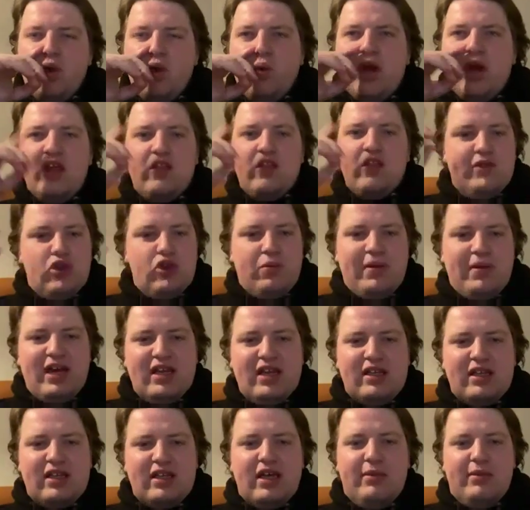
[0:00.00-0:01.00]
Wales v
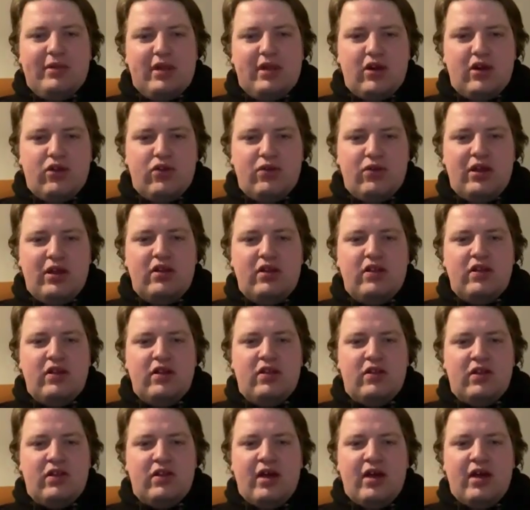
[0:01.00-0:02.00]
Japan game in the
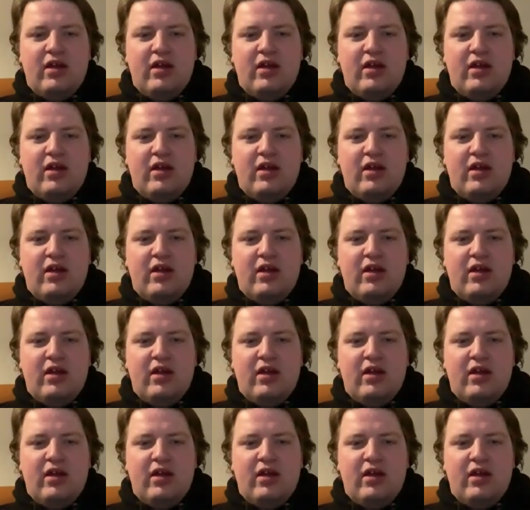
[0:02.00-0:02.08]
20s.